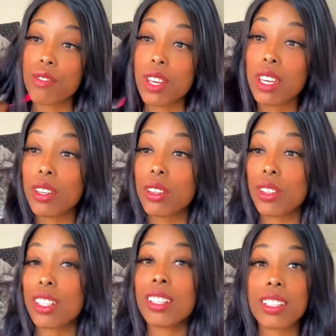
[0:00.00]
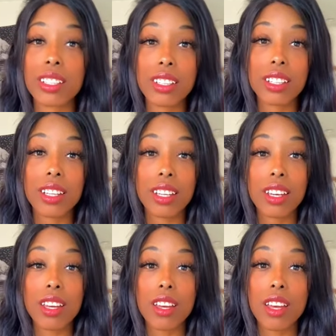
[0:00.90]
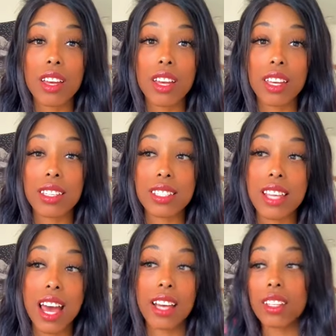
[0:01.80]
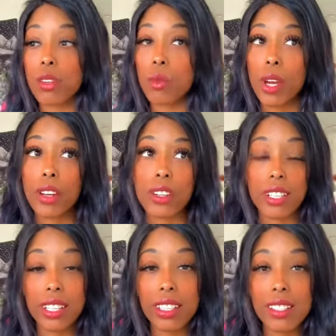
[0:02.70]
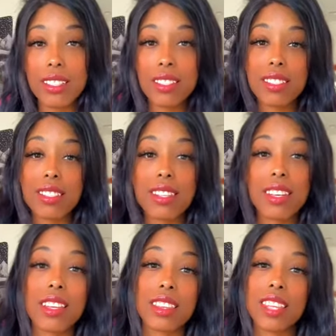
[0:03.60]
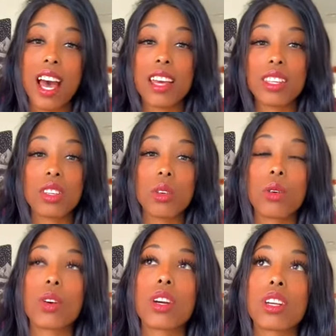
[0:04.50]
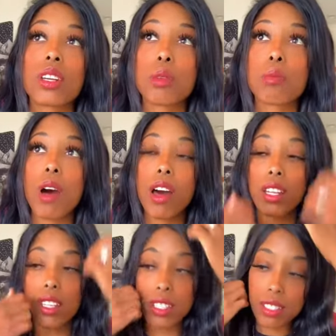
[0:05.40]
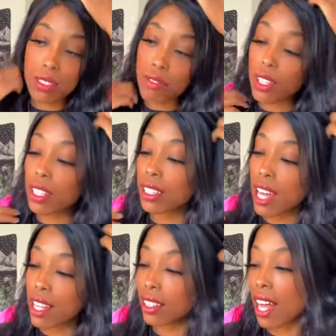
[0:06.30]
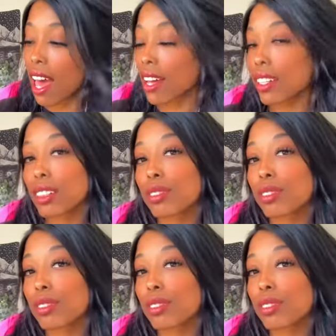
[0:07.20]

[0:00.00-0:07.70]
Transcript: feel exactly where it is that your body is feeling that lack